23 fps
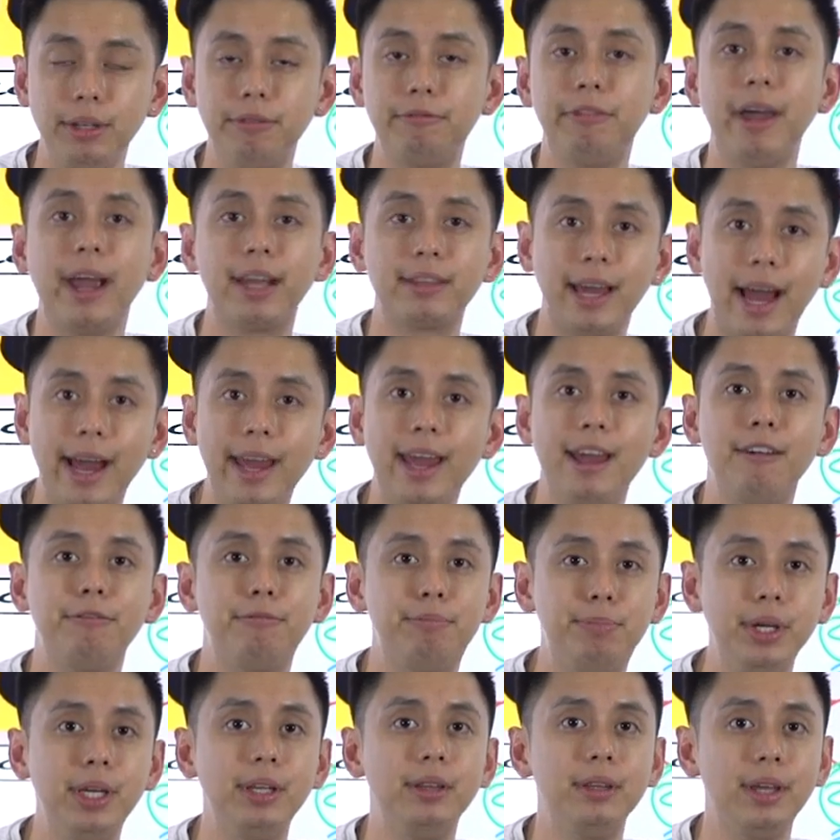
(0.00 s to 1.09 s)
In fact, I
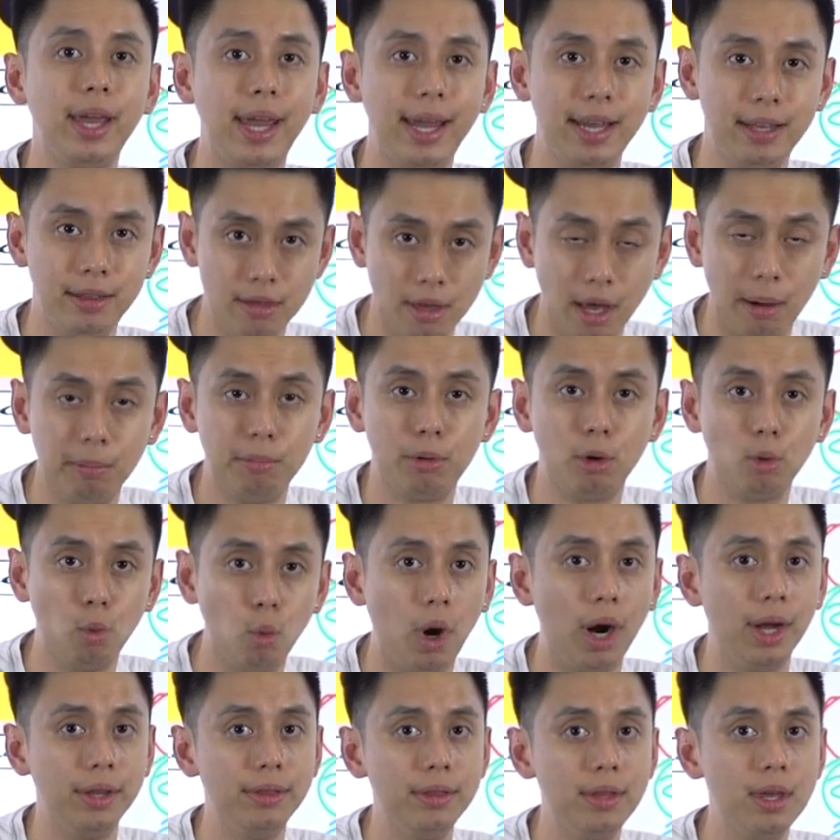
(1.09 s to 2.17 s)
have been a
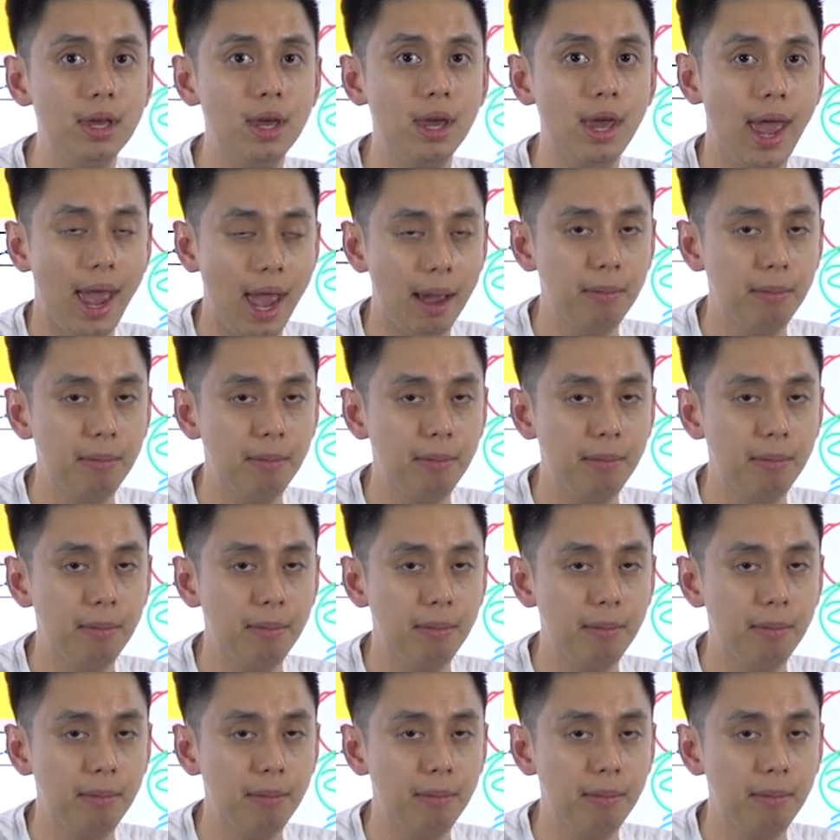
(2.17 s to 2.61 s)
#1